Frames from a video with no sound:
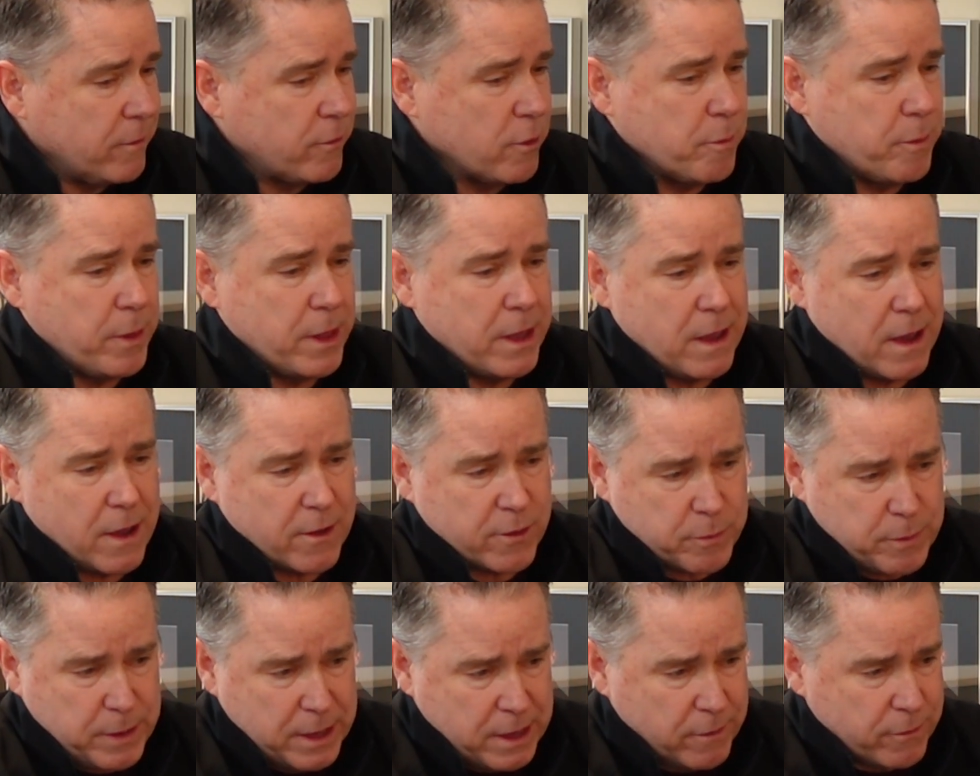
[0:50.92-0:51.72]
for
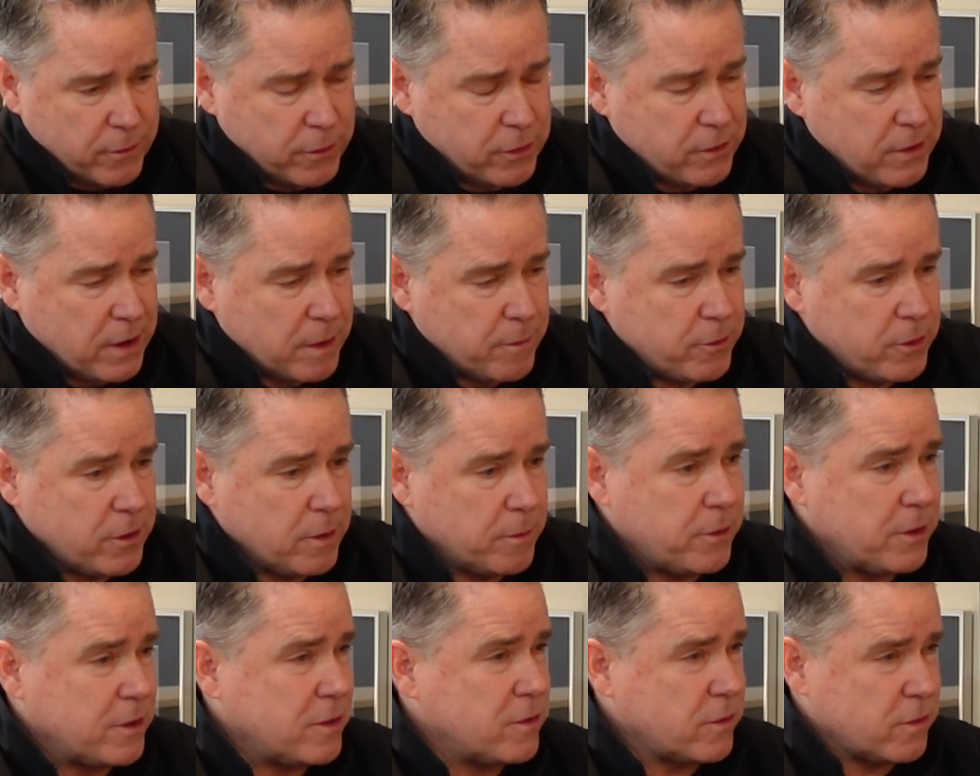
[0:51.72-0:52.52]
playoffs, peaking for the
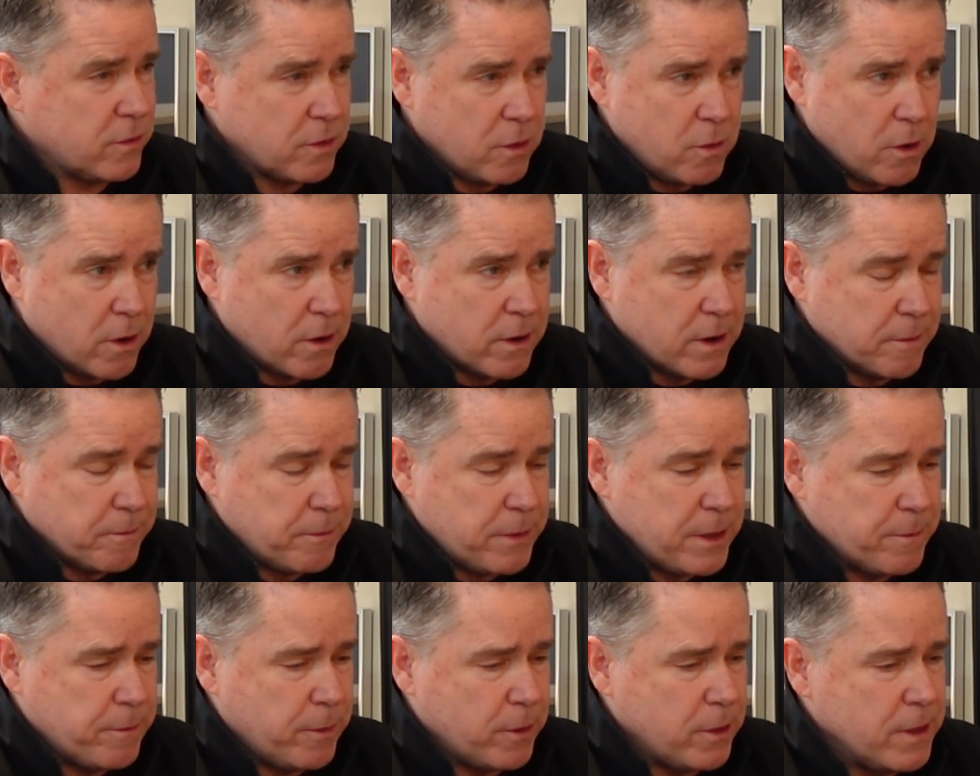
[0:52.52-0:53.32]
championships, it's so hard on
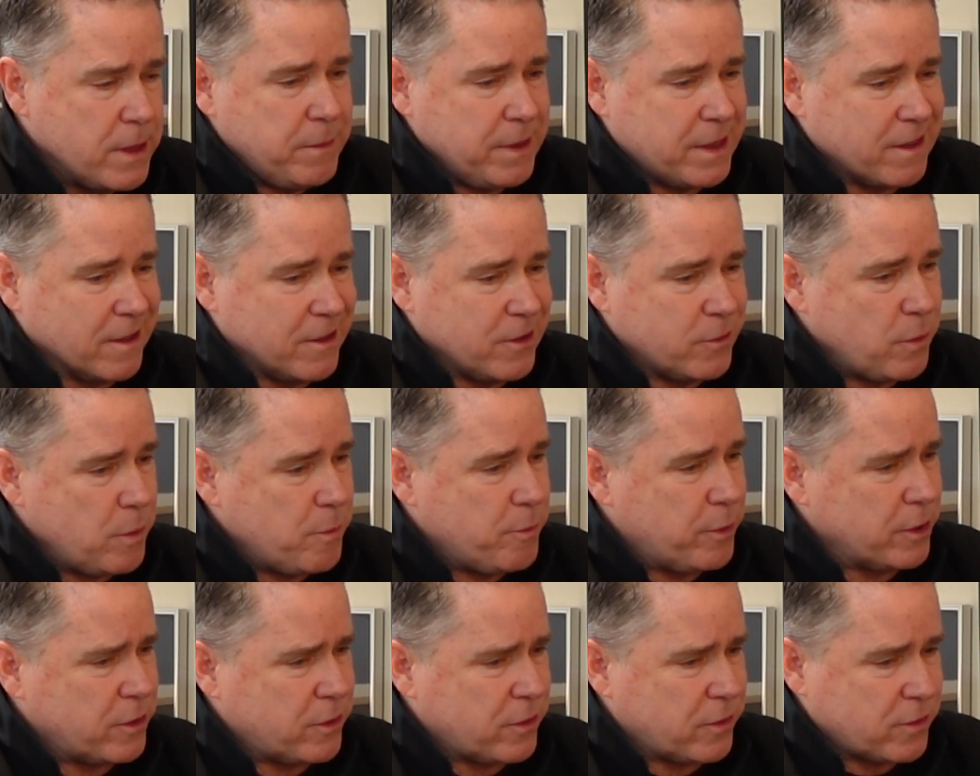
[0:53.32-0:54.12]
people because we
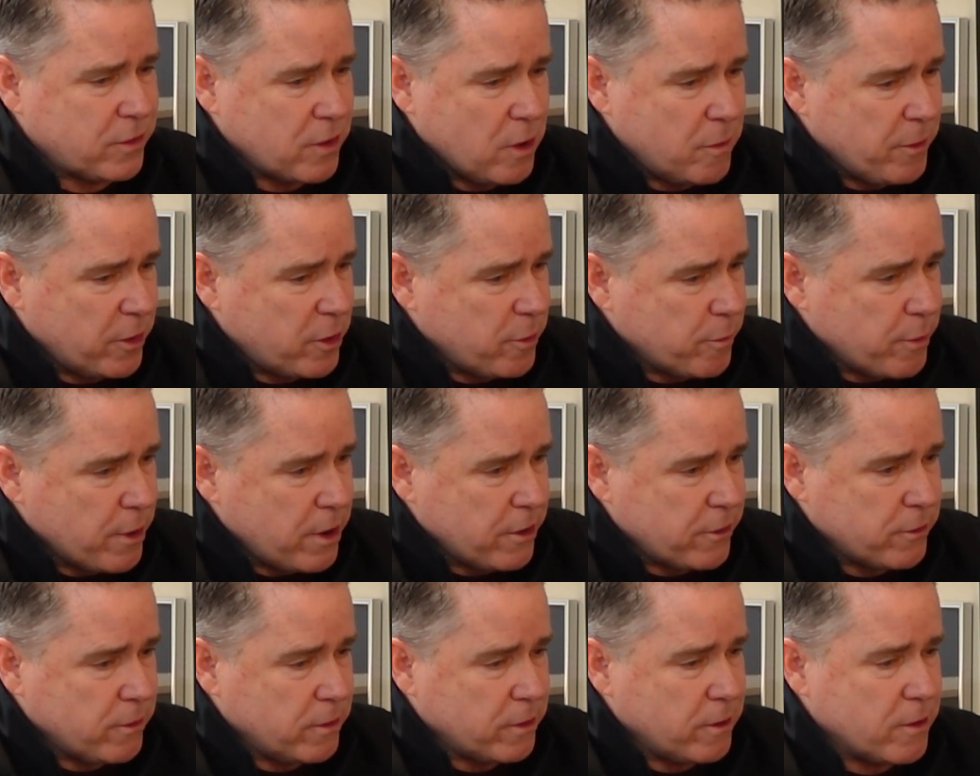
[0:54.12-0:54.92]
put so much
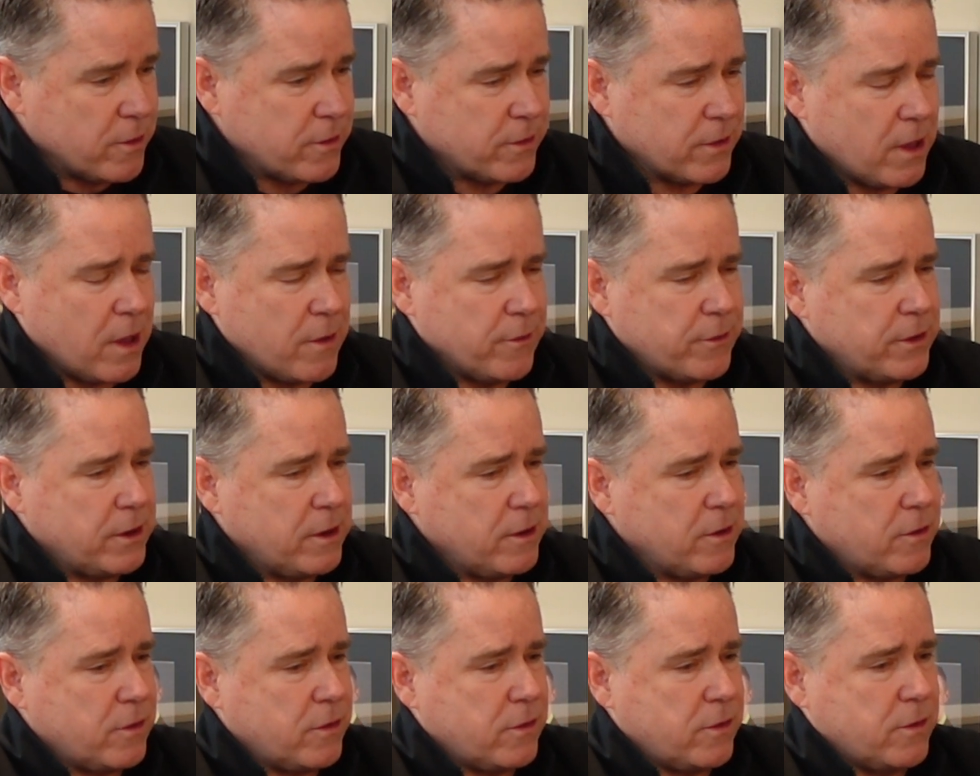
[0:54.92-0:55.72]
pressure on ourselves and
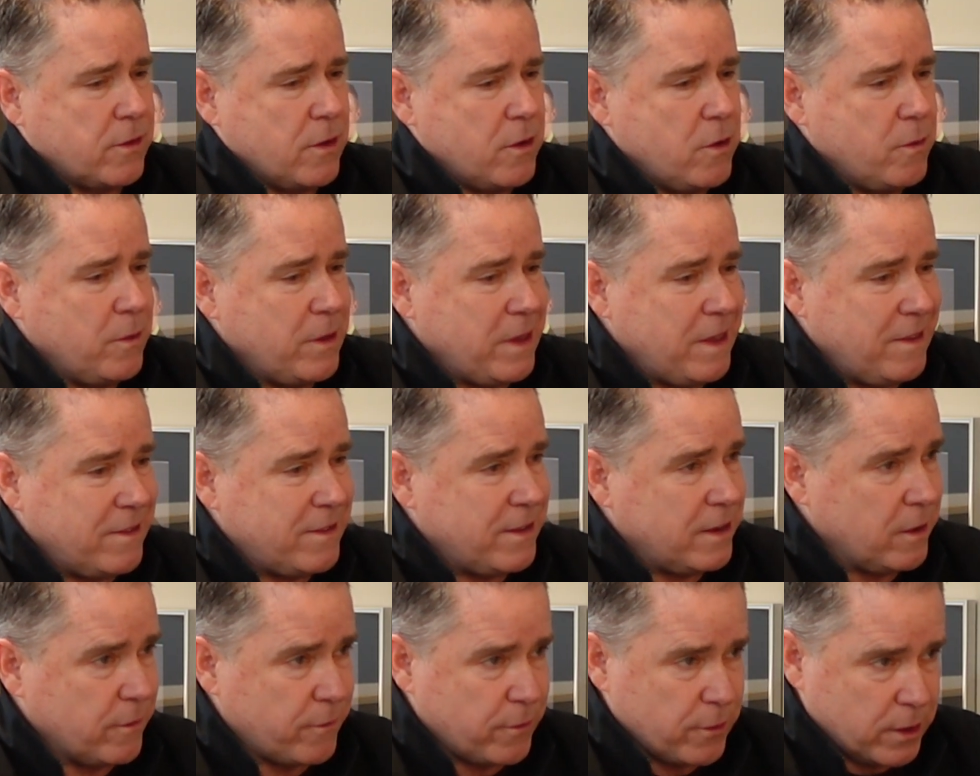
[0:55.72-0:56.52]
it's so
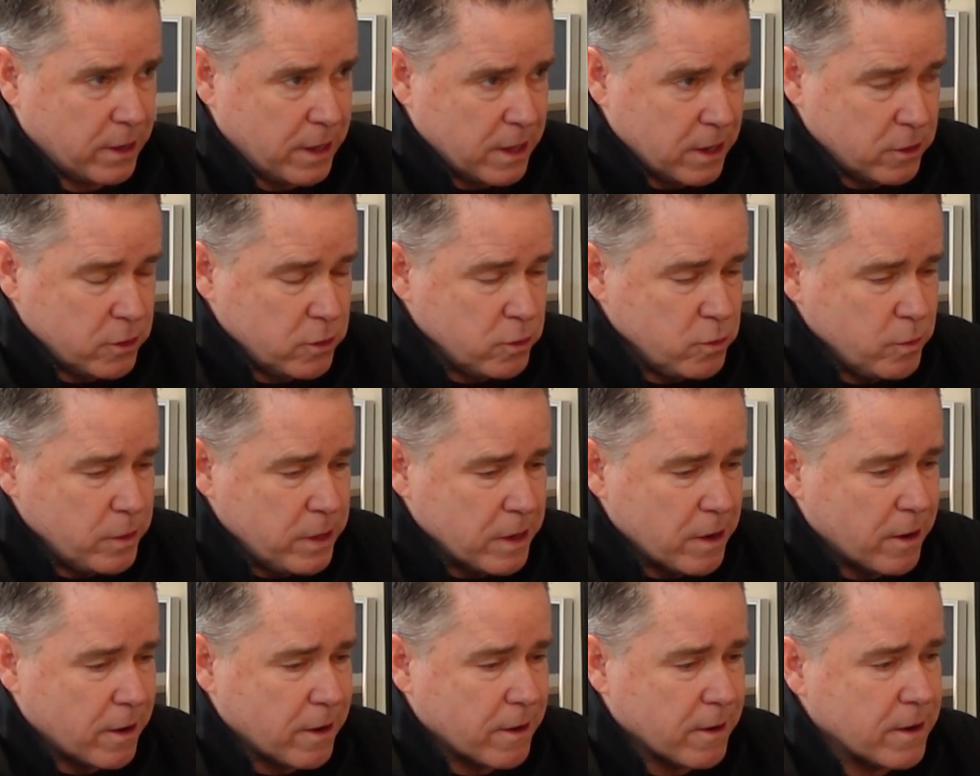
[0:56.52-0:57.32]
easy to forget who
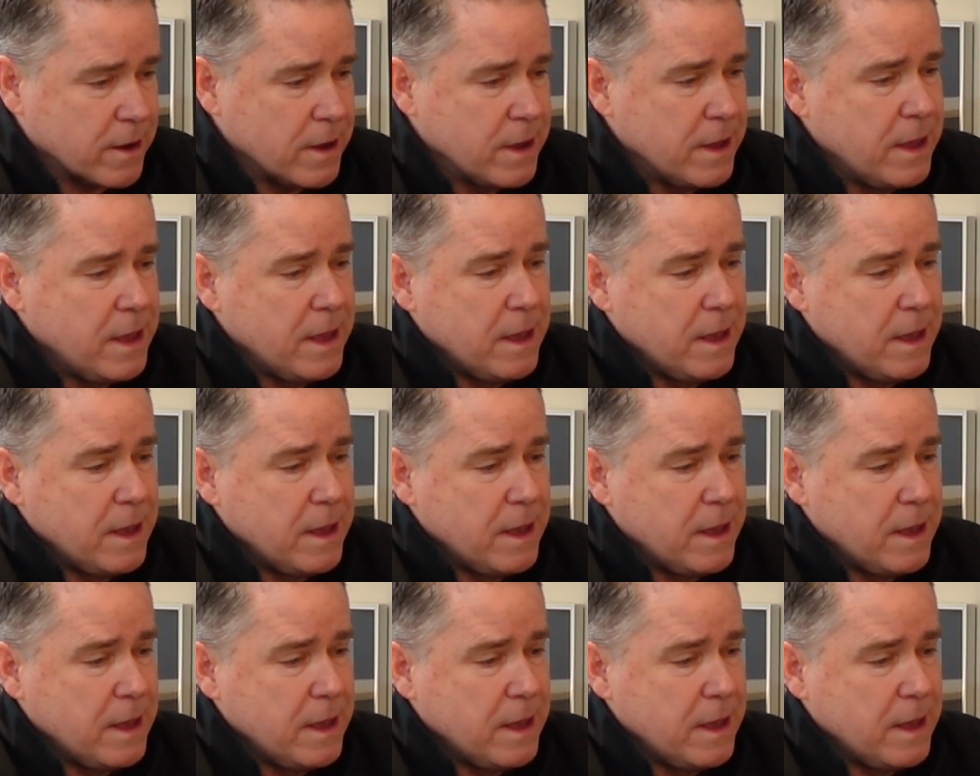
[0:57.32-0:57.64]
we are.